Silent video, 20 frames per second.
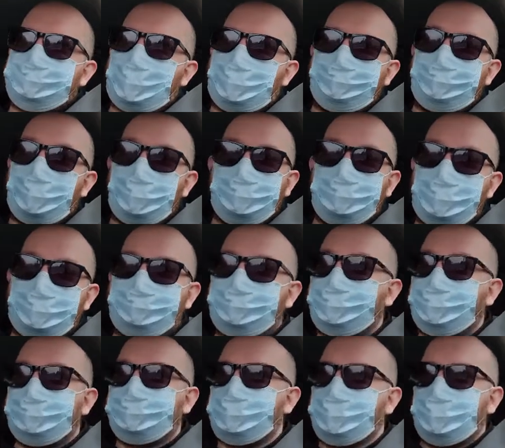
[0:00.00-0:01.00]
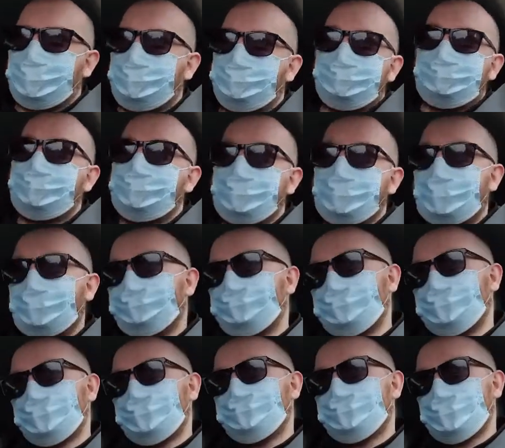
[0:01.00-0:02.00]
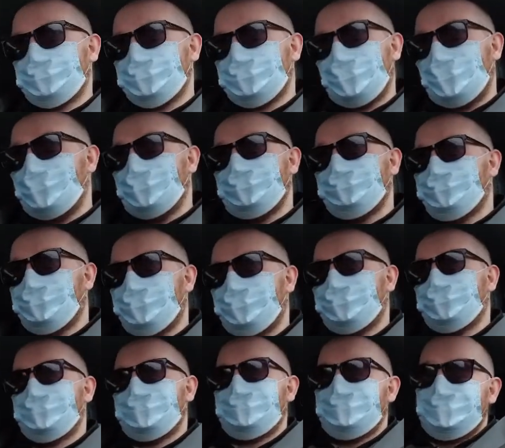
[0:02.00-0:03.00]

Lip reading: I've not driven at all. I really haven't driven anywhere.